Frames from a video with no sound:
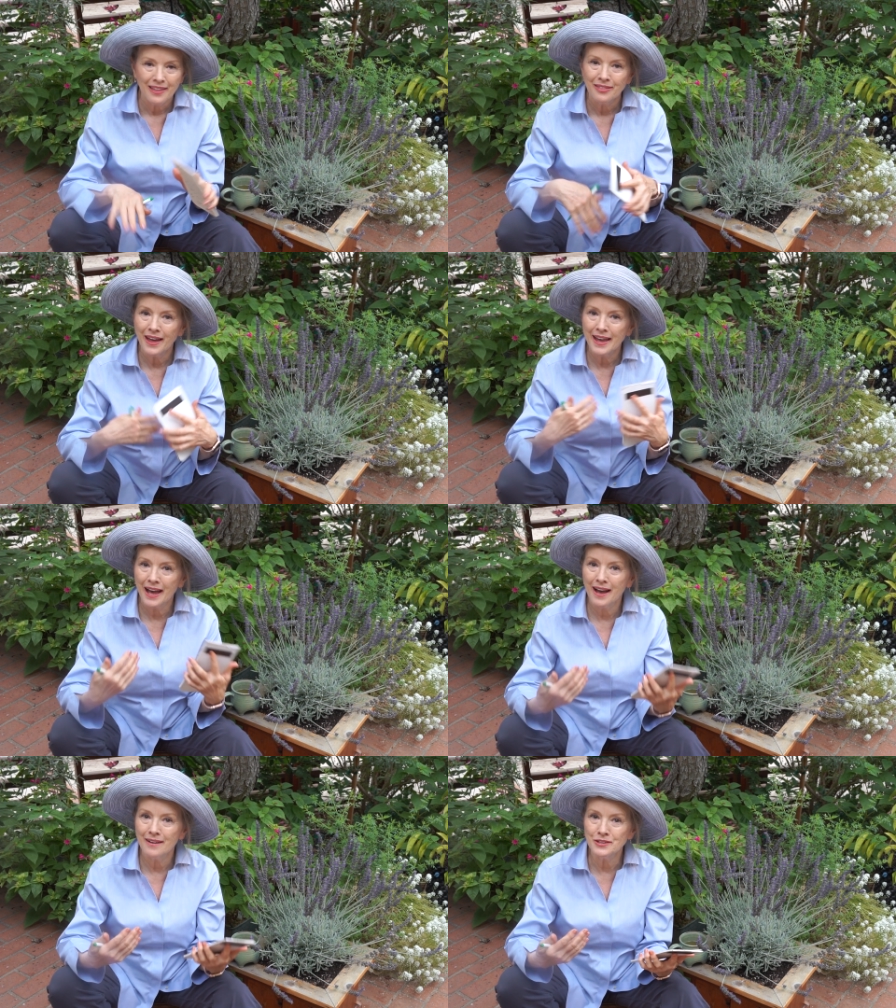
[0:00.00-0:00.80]
they
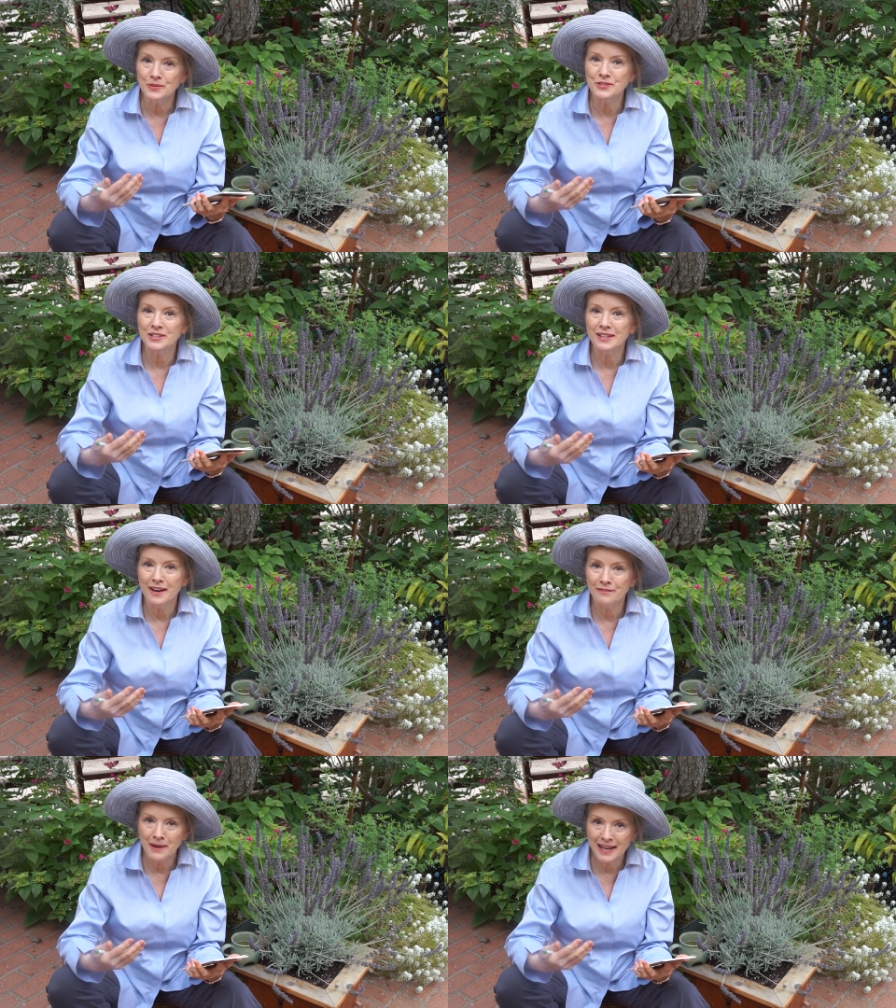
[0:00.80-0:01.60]
have used a
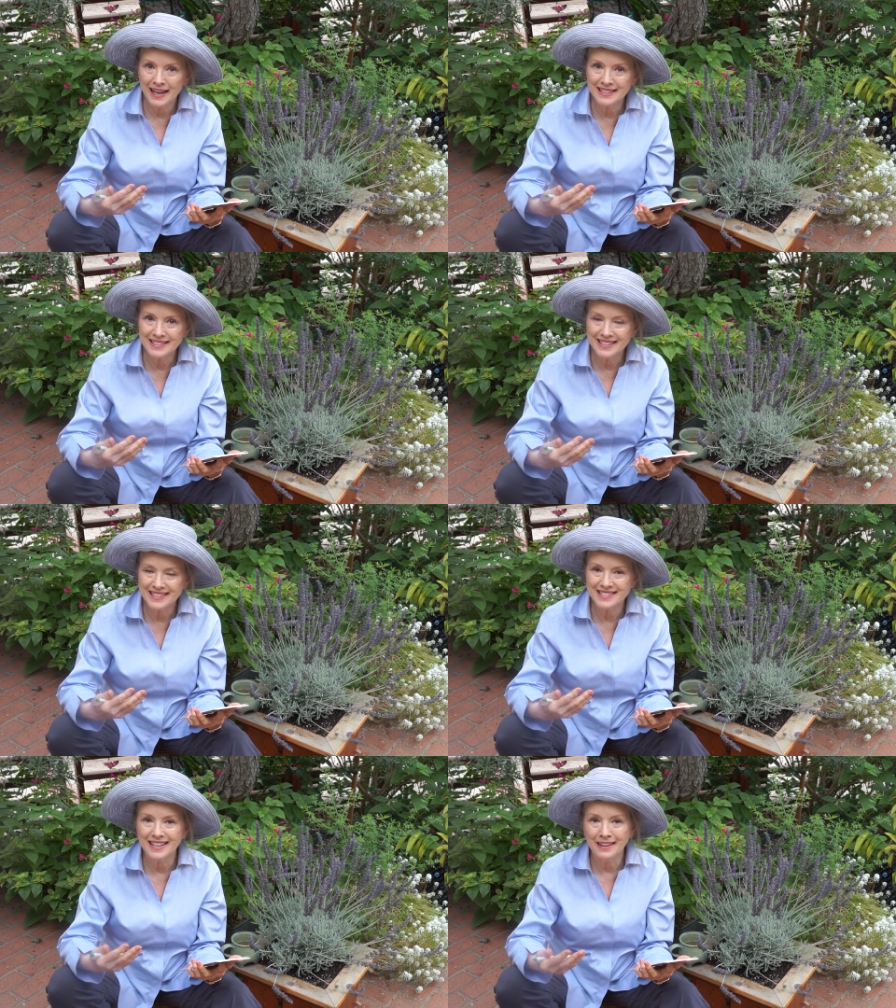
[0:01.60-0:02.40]
lot of my
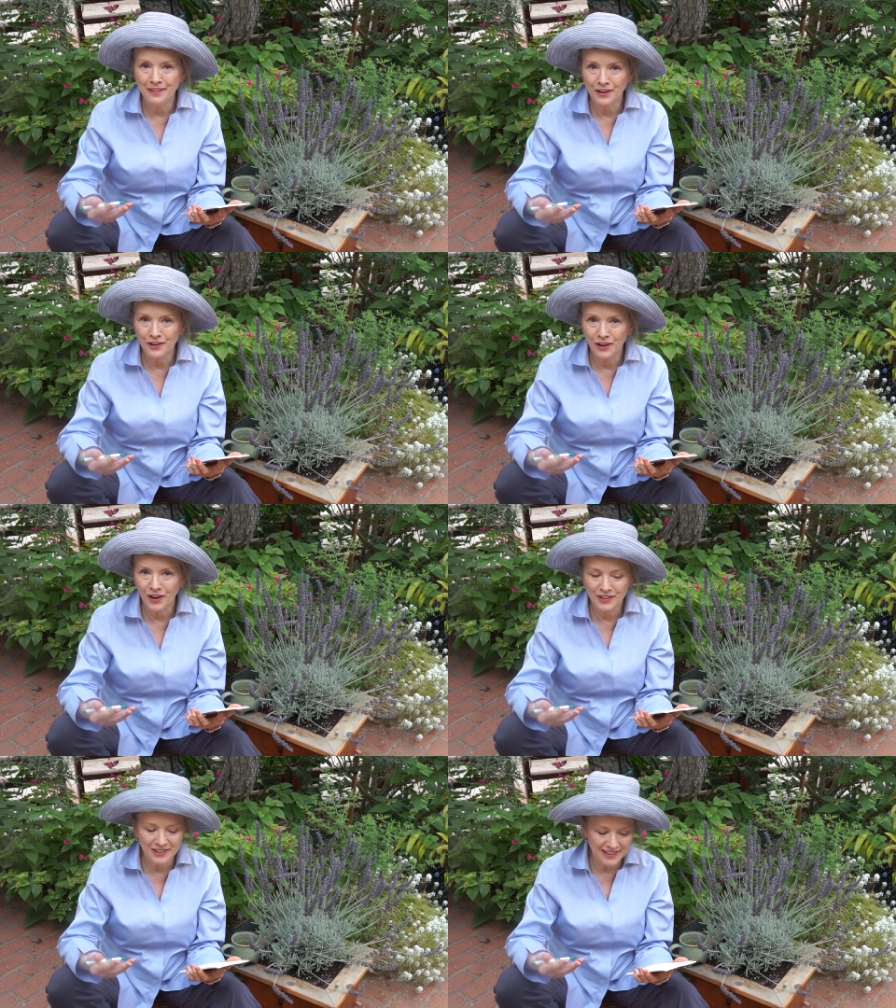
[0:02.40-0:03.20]
ideas in their
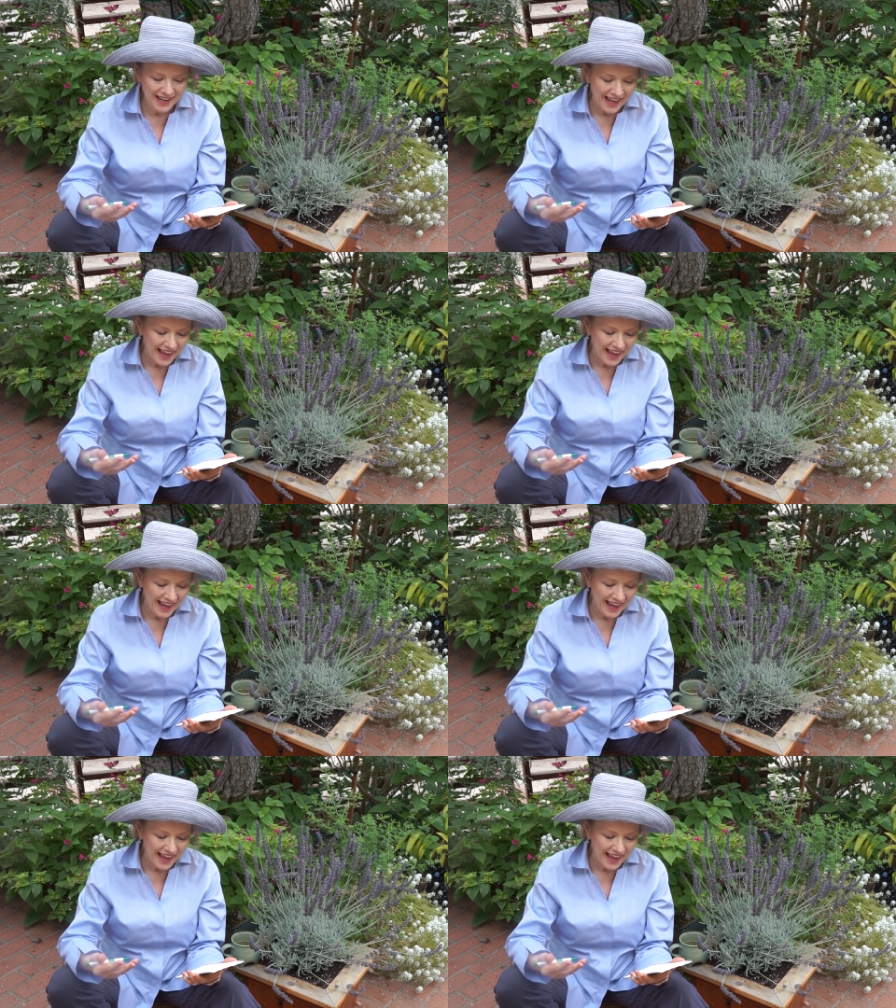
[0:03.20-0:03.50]
garden